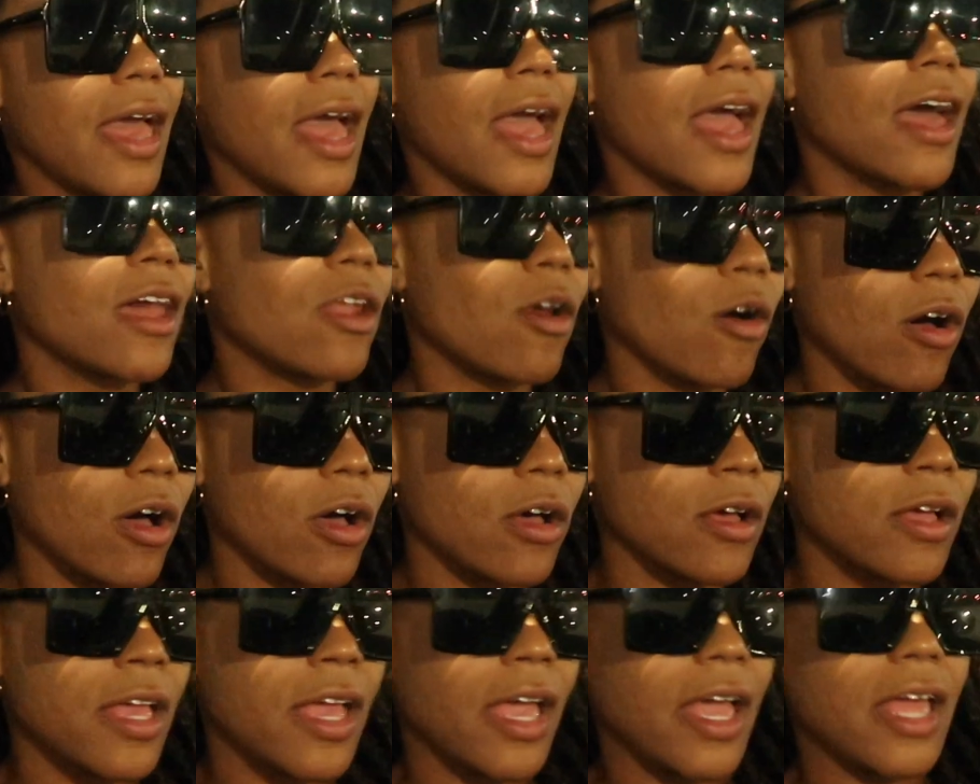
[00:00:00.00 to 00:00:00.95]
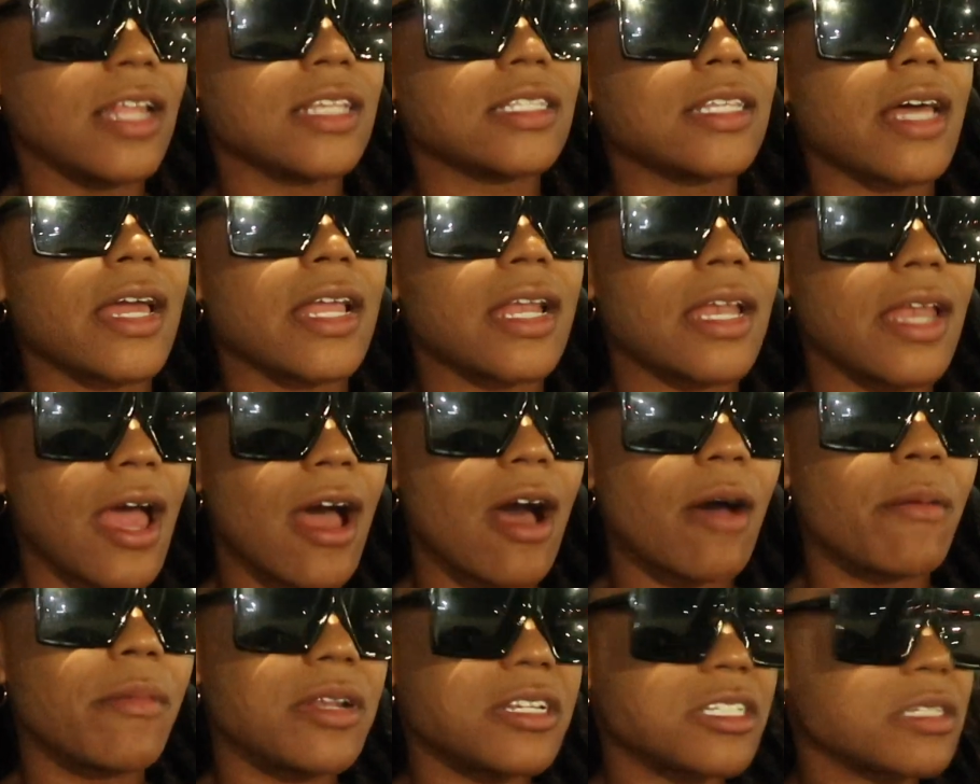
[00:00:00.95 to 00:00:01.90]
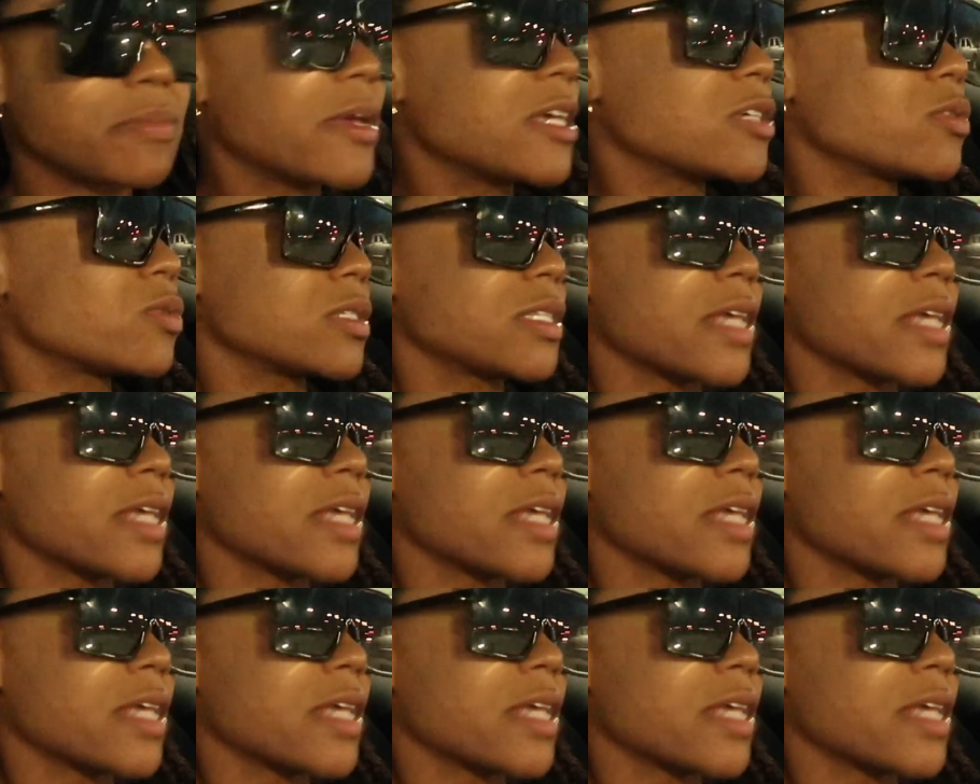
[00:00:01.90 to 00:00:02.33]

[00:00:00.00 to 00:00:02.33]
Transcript: at all and it's like now i'm in a space where